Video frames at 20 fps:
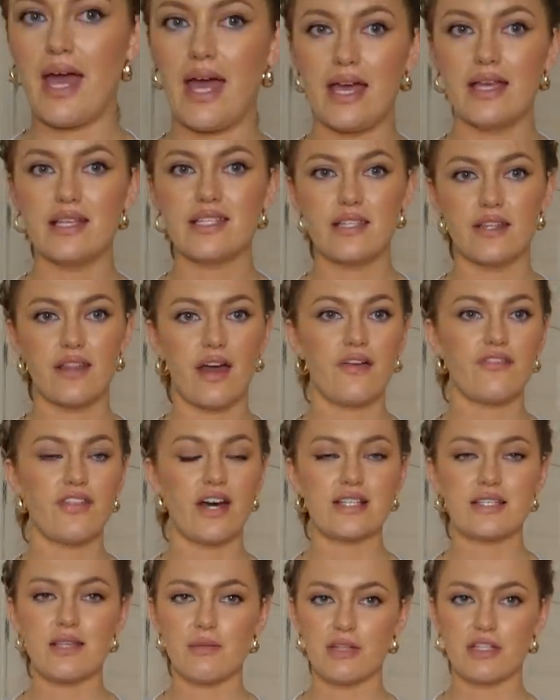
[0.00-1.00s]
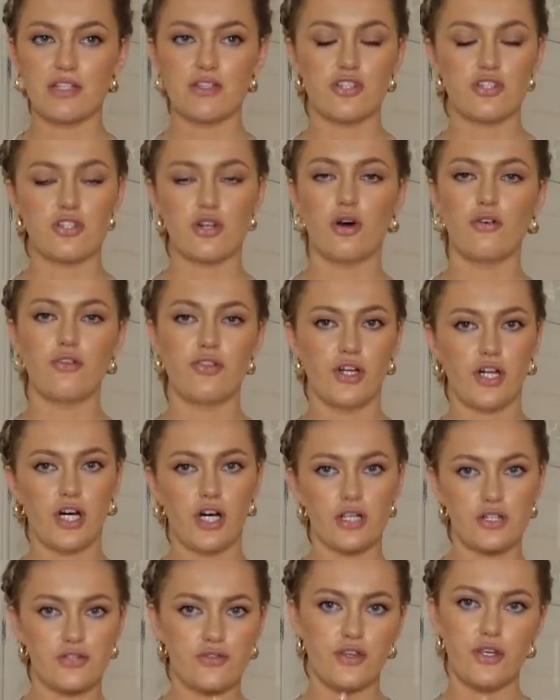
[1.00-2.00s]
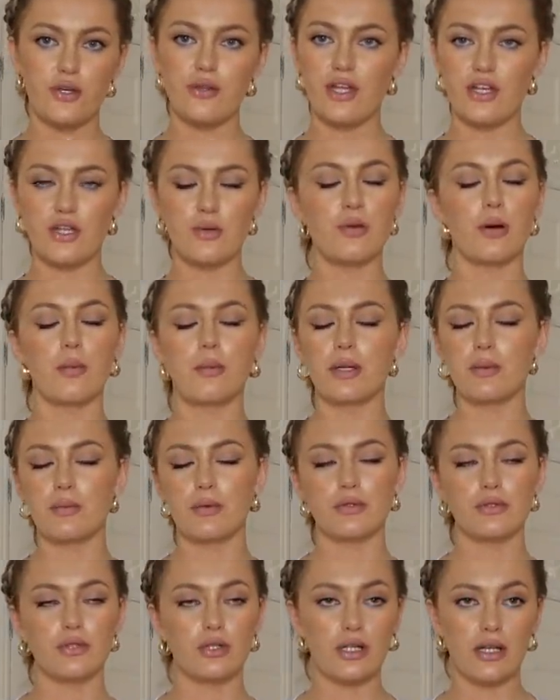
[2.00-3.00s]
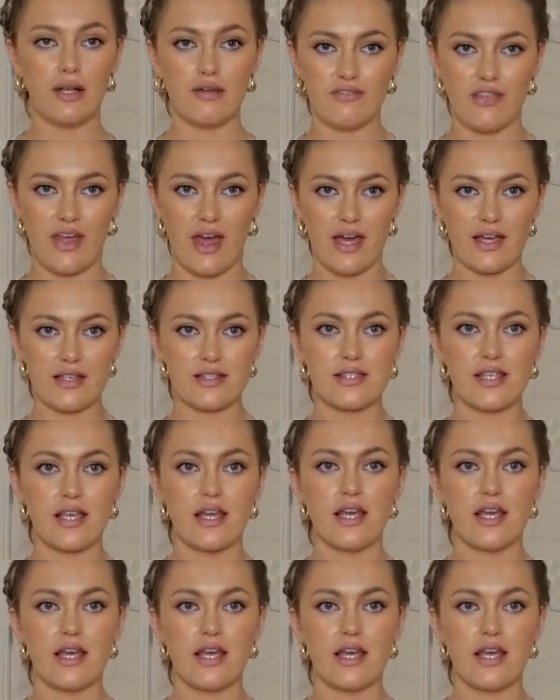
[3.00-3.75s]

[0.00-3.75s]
it is. So that if that's something that's just off the cards for you, then you probably will not love this.